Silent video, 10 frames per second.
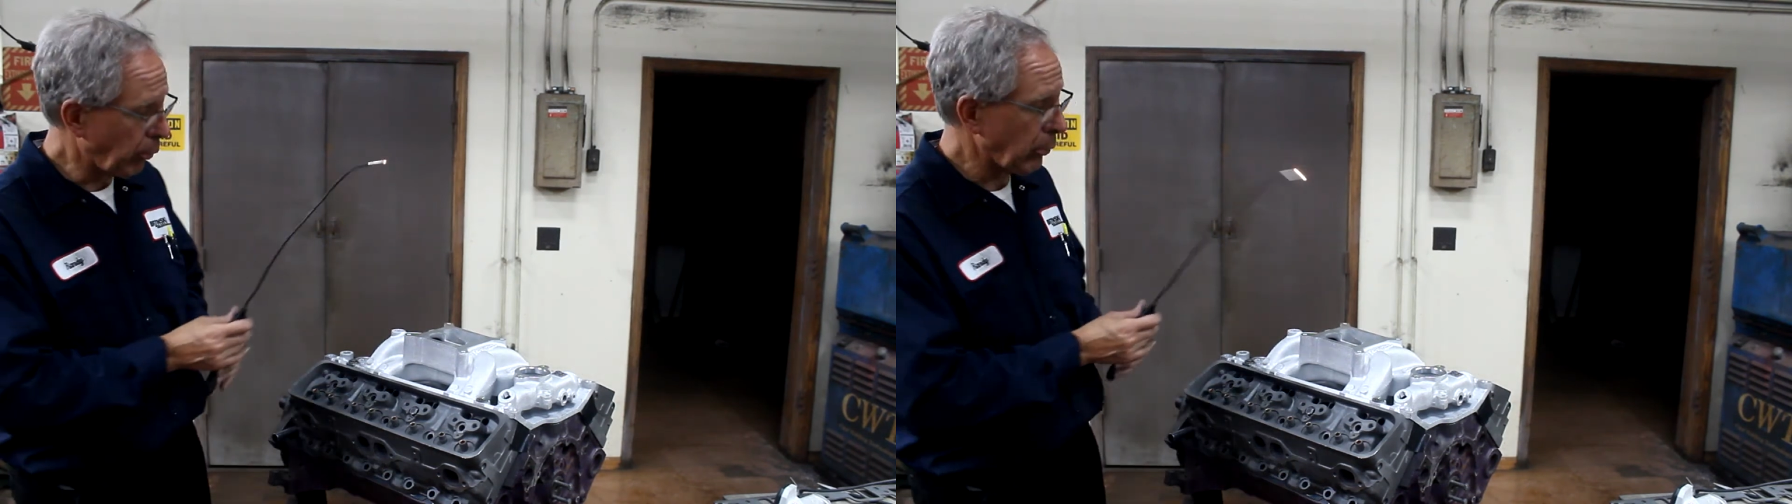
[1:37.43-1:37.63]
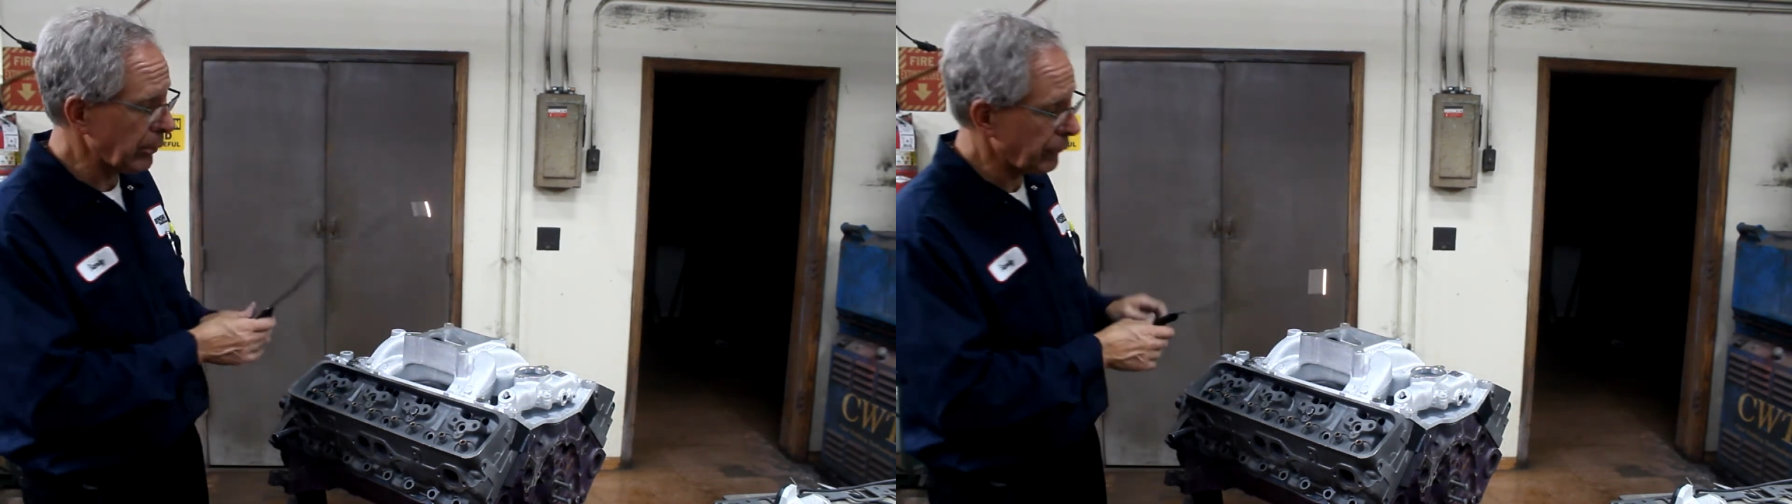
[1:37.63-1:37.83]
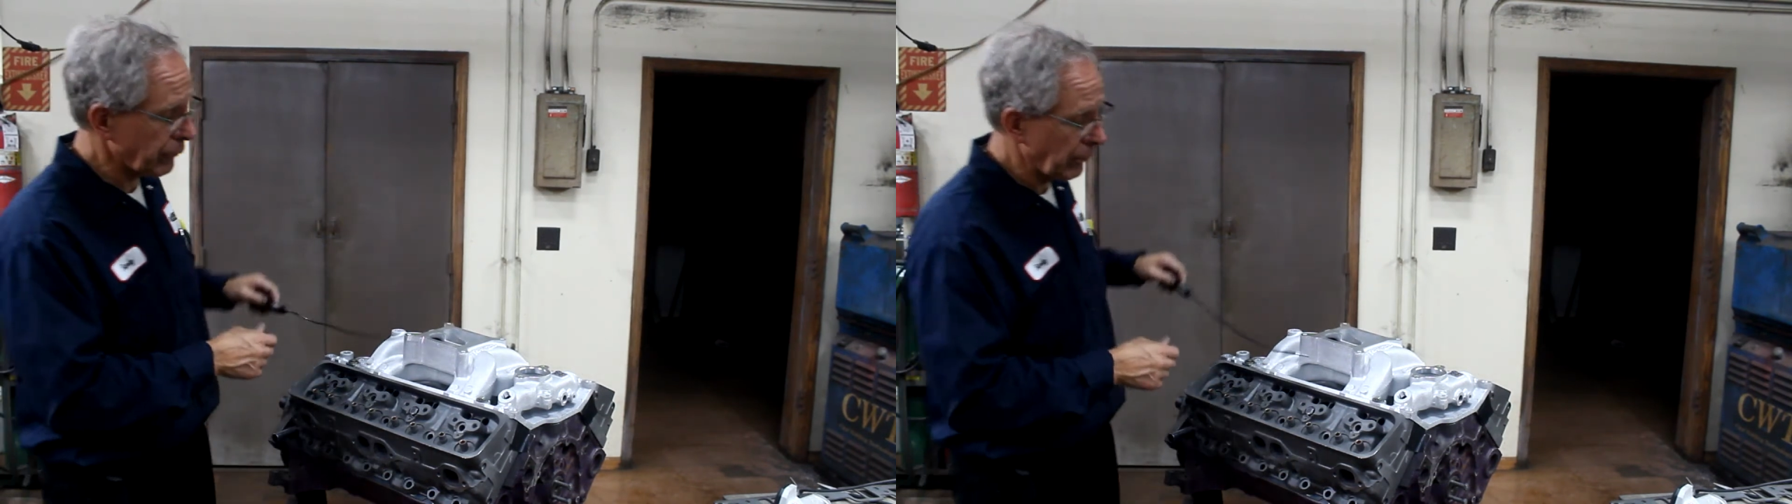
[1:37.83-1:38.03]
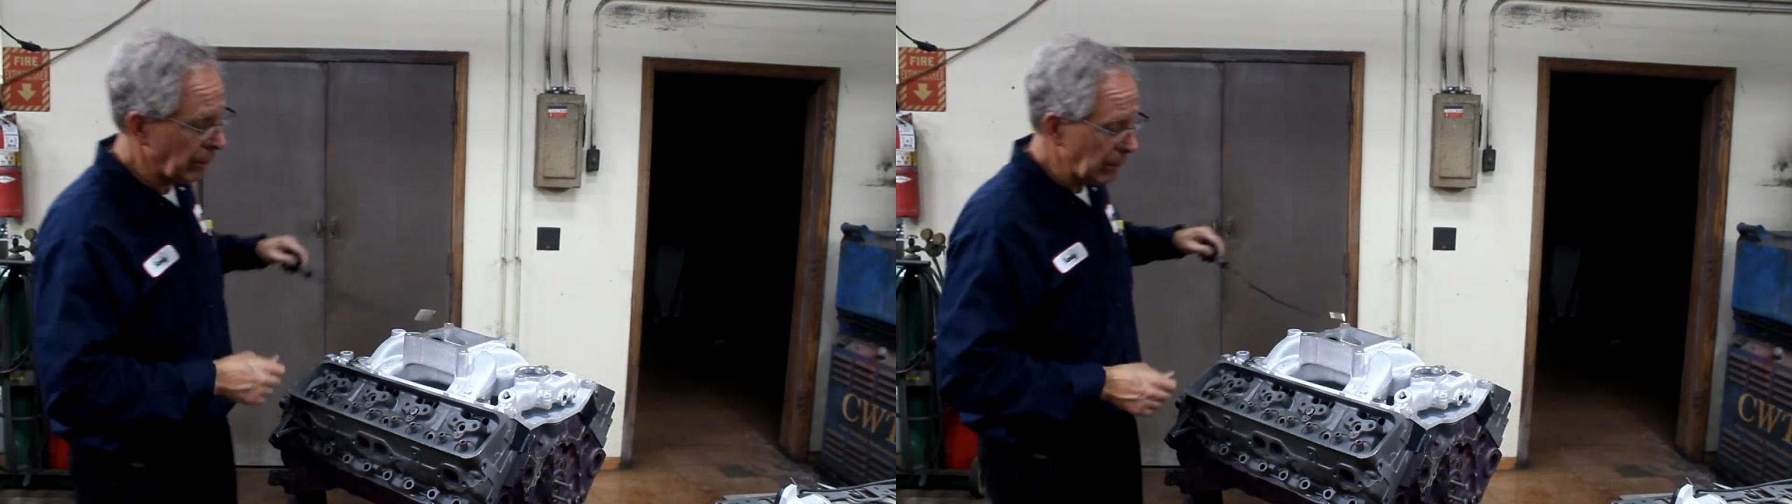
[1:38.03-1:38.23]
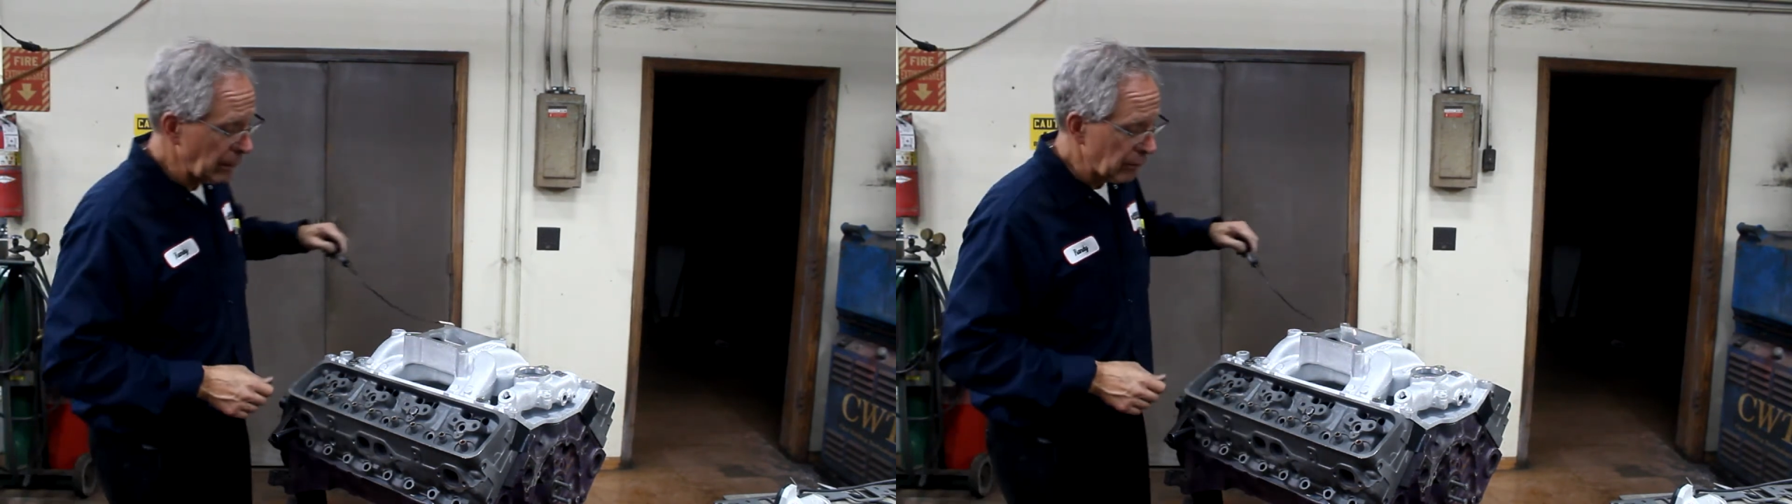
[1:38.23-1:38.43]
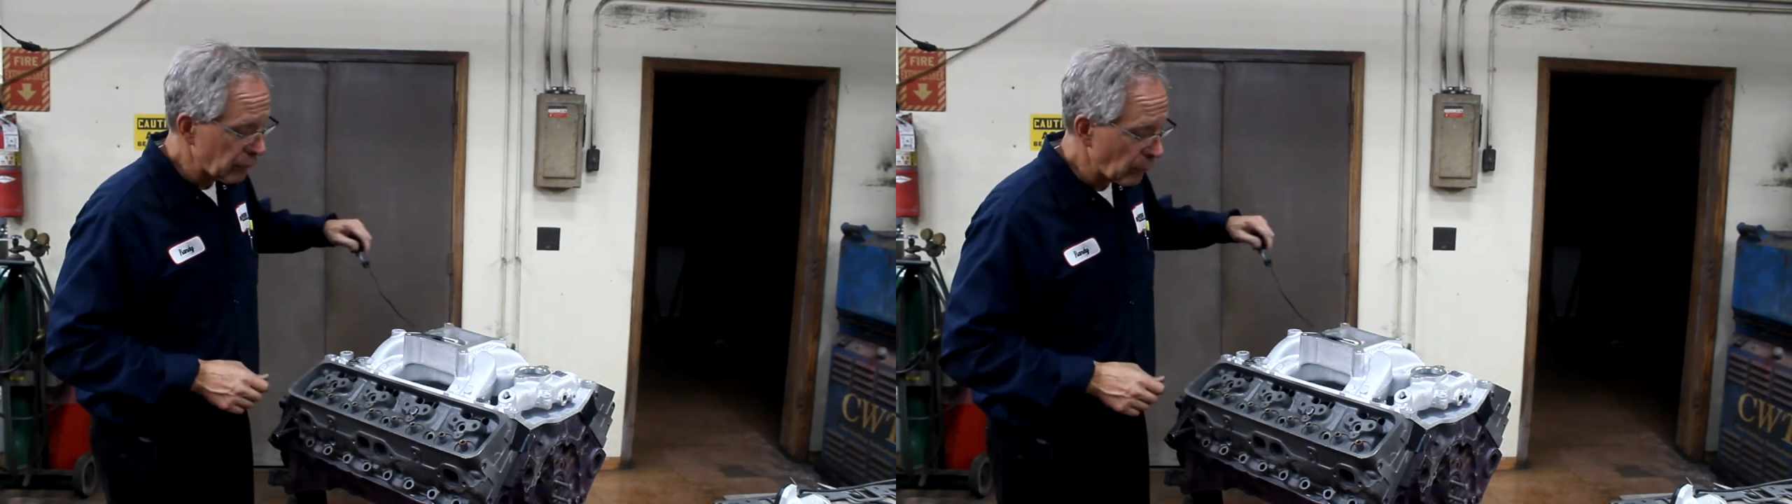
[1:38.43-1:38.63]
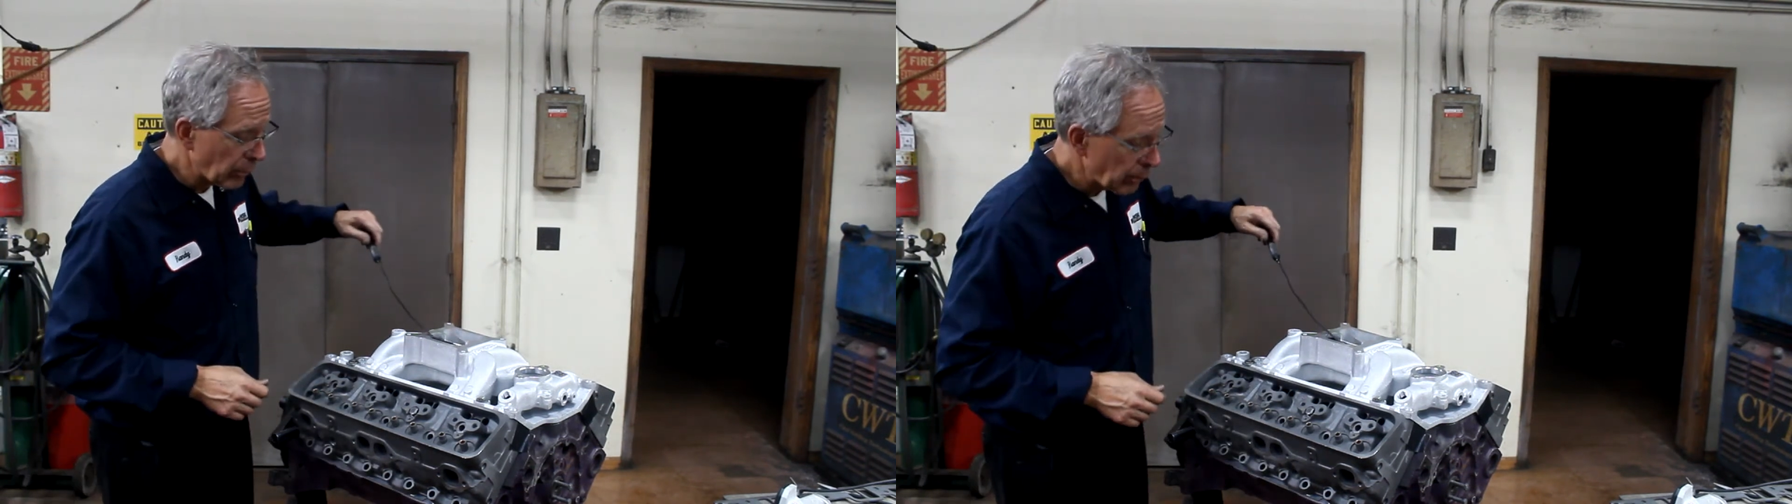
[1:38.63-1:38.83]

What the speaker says: ports. So we